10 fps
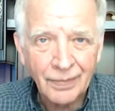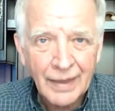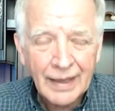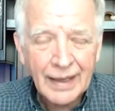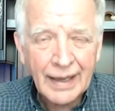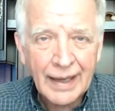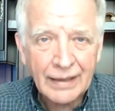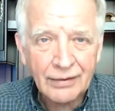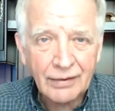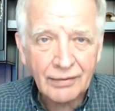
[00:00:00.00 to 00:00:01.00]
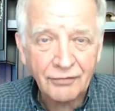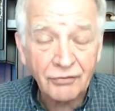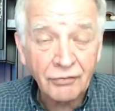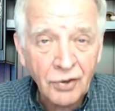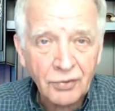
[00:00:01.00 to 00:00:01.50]
And the
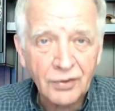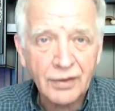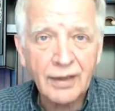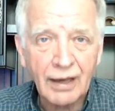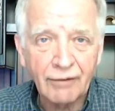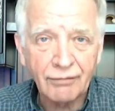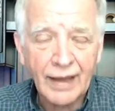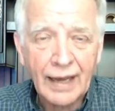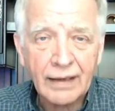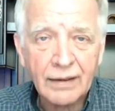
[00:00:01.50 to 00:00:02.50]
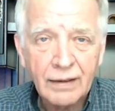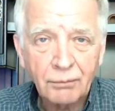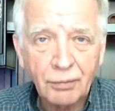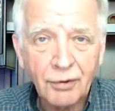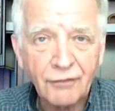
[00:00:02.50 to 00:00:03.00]
fruit of that,
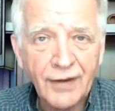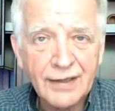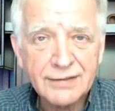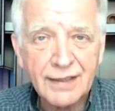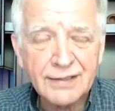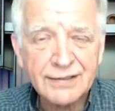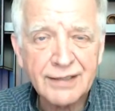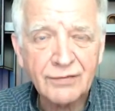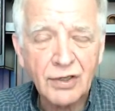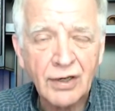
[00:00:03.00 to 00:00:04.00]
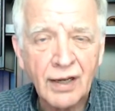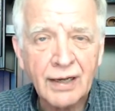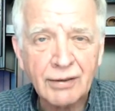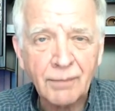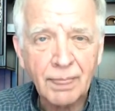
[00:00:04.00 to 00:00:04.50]
prayer, fasting, and self
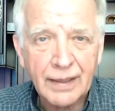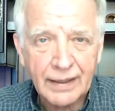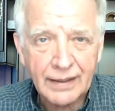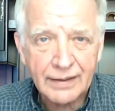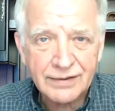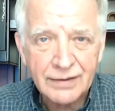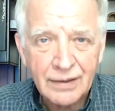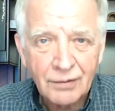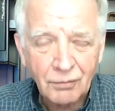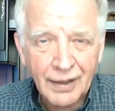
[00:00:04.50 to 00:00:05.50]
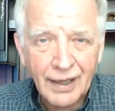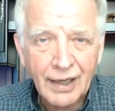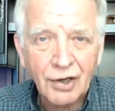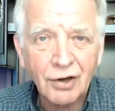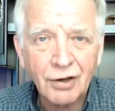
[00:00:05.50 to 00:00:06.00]
denial, is what I
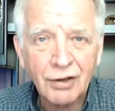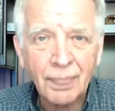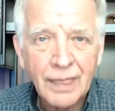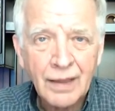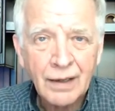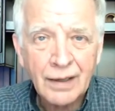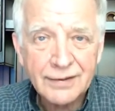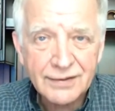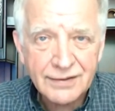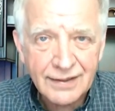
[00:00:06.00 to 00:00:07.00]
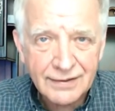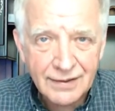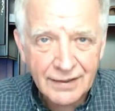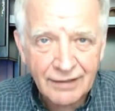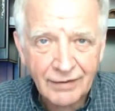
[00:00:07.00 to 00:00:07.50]
call
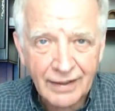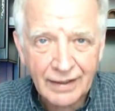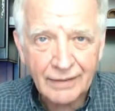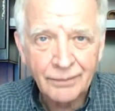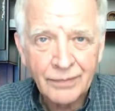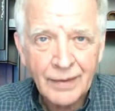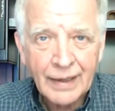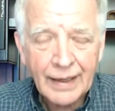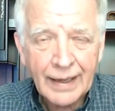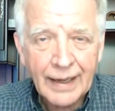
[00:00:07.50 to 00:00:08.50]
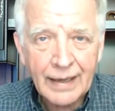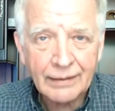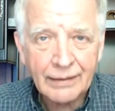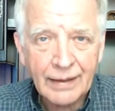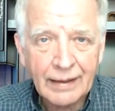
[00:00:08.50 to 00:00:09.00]
sensitivity. And
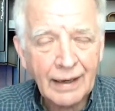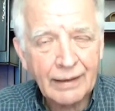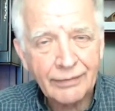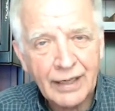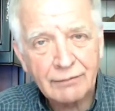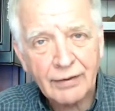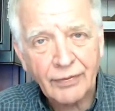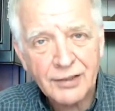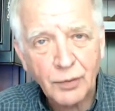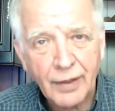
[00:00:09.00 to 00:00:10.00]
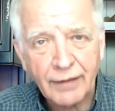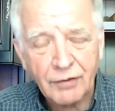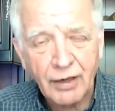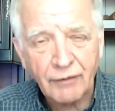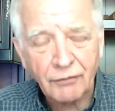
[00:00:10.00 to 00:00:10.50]
I, I, think of it this way if, you,
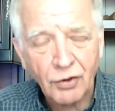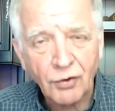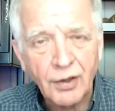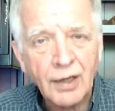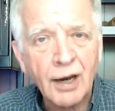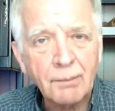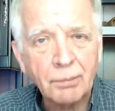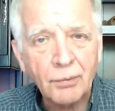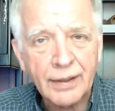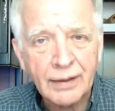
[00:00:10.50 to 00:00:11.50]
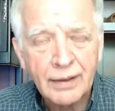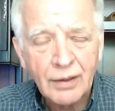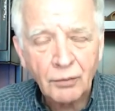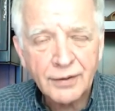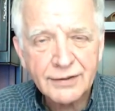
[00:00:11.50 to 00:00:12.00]
if you're going to operate
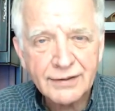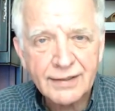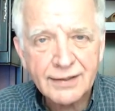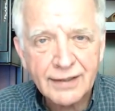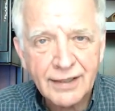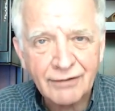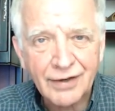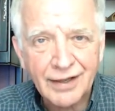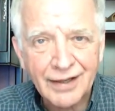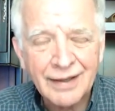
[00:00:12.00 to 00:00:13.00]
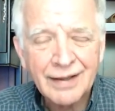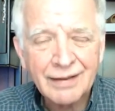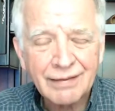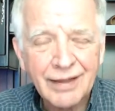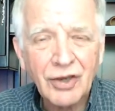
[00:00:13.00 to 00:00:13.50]
with sensitivity,
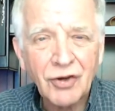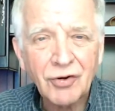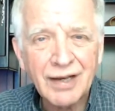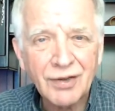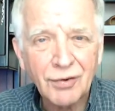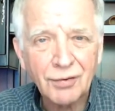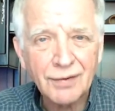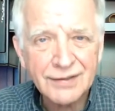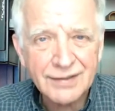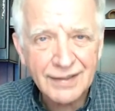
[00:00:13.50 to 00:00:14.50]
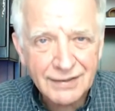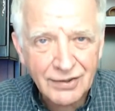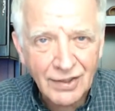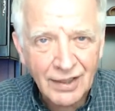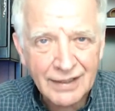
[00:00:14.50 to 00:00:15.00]
then you need to
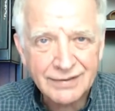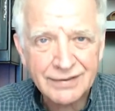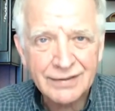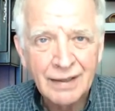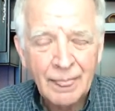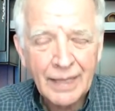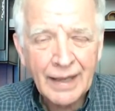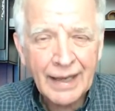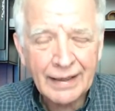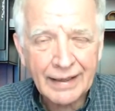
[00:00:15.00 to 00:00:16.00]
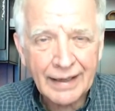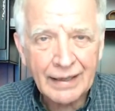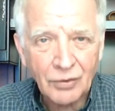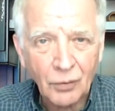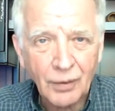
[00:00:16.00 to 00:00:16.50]
sensitize. And again, the
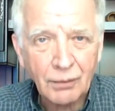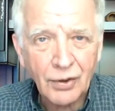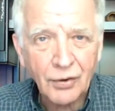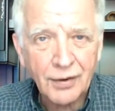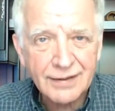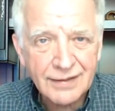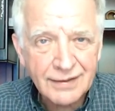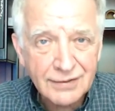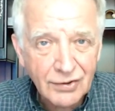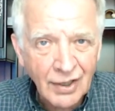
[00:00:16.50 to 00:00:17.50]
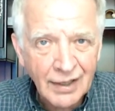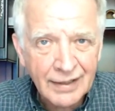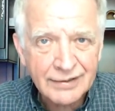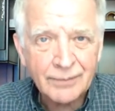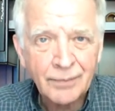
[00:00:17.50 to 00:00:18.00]
way we're going to
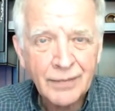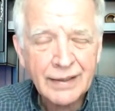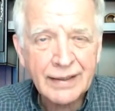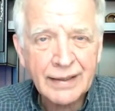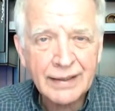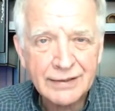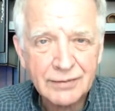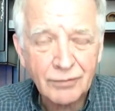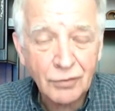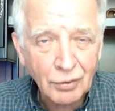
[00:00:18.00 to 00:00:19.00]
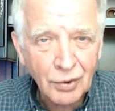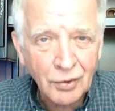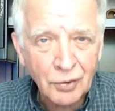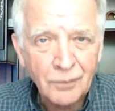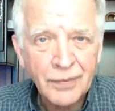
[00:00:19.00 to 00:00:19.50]
sensitize is through
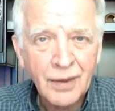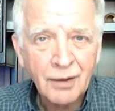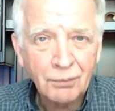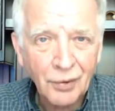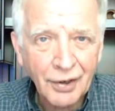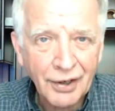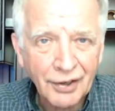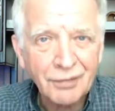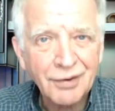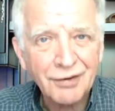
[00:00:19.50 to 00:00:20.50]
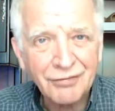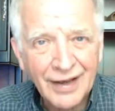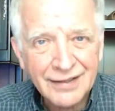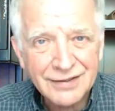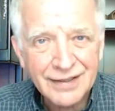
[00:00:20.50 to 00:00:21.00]
prayer,
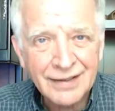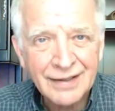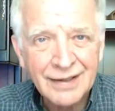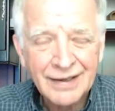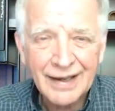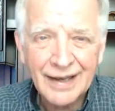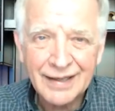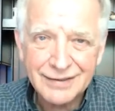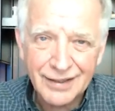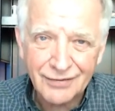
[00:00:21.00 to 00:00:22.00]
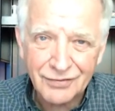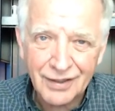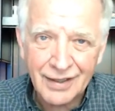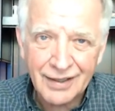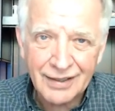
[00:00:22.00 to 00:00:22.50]
fasting, and self
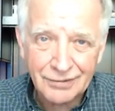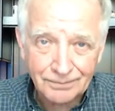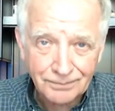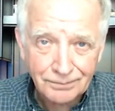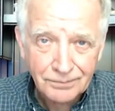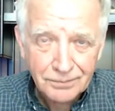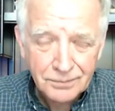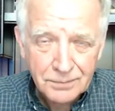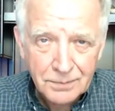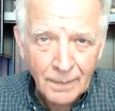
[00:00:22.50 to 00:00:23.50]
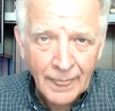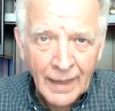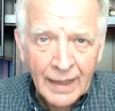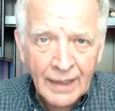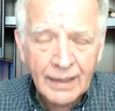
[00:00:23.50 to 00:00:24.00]
denial.
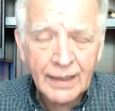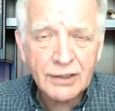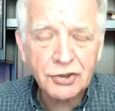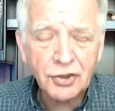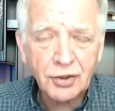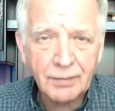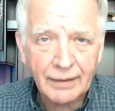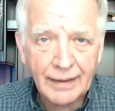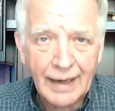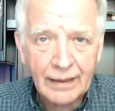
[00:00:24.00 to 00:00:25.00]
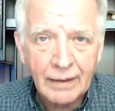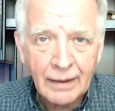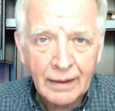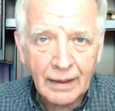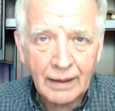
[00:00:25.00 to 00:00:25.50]
And God showed me that
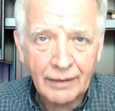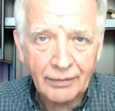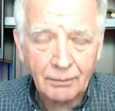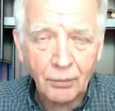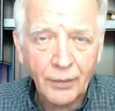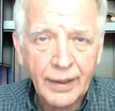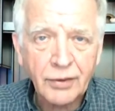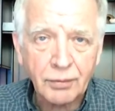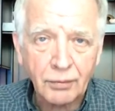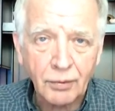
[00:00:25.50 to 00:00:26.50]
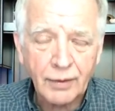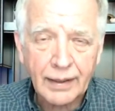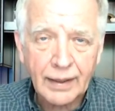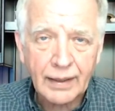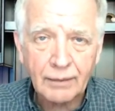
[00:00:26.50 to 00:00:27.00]
uh, the breakthrough
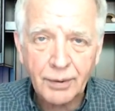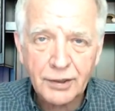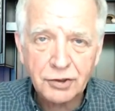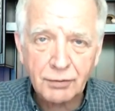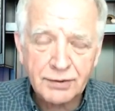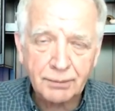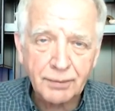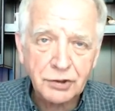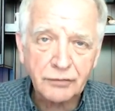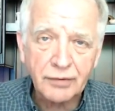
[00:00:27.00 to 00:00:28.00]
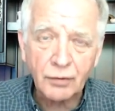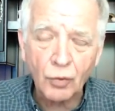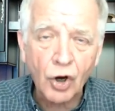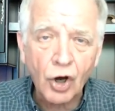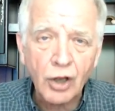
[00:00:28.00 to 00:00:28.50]
again, the picture was a picture of a
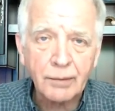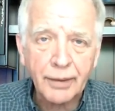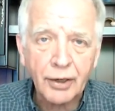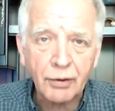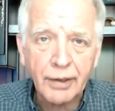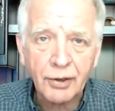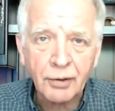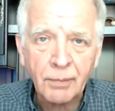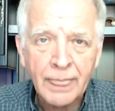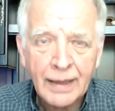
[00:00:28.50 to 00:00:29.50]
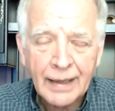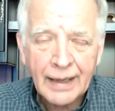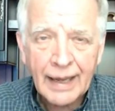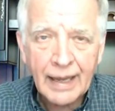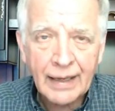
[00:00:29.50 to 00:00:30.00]
wall, a barrier.
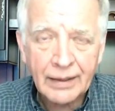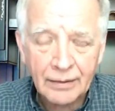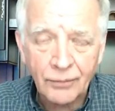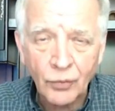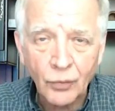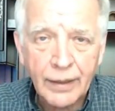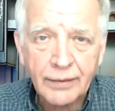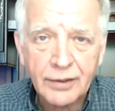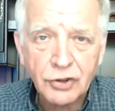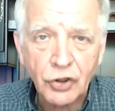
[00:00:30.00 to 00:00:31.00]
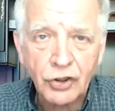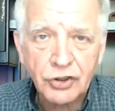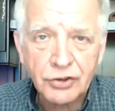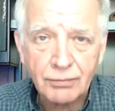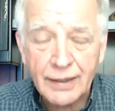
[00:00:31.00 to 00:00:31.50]
And we, the
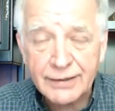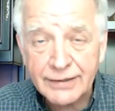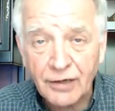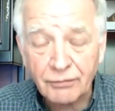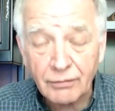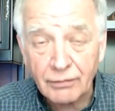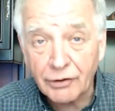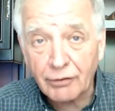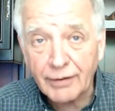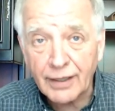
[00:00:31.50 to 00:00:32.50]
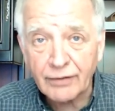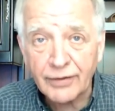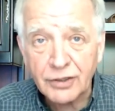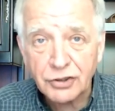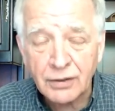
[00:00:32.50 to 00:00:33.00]
church, myself, literally in the
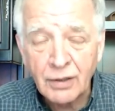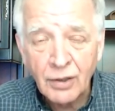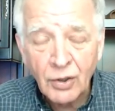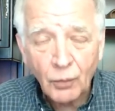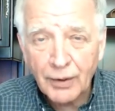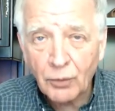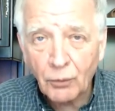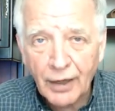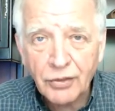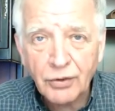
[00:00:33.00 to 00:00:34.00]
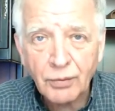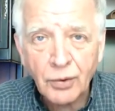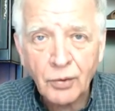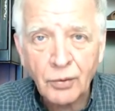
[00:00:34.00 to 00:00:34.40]
vision, went right through